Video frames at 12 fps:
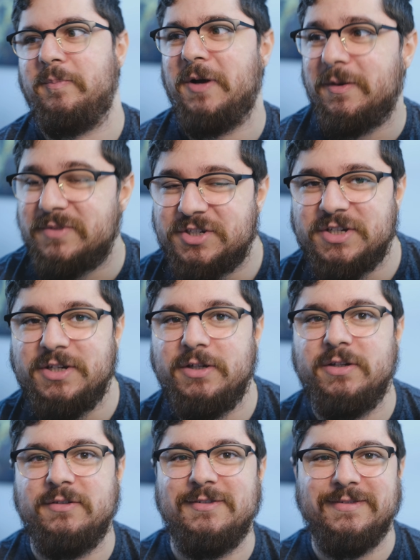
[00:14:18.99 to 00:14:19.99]

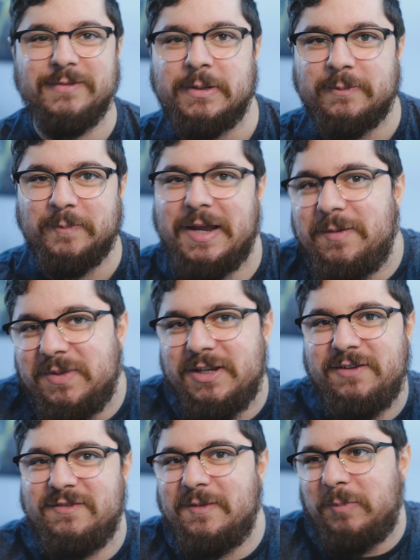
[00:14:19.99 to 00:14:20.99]
PUBG,
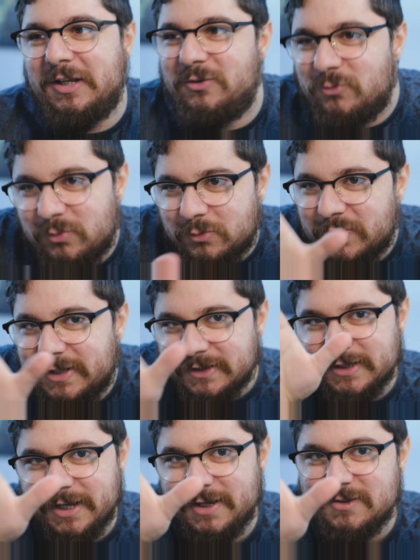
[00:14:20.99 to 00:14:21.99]
maybe the player
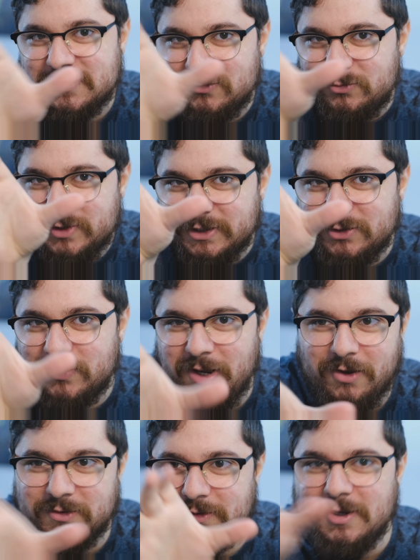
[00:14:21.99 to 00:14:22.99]
really hits really
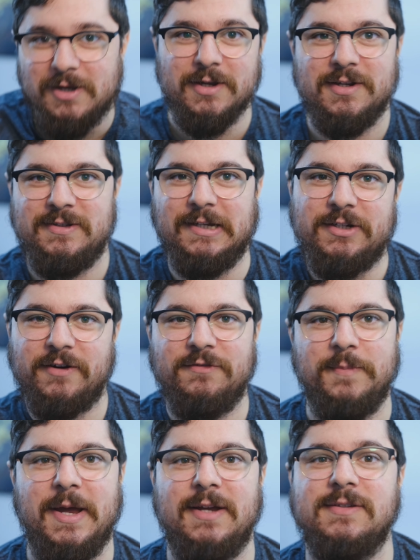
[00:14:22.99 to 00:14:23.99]
well in the center
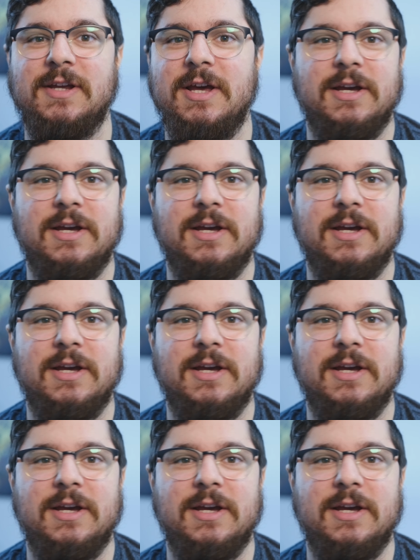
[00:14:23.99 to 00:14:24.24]
of mass,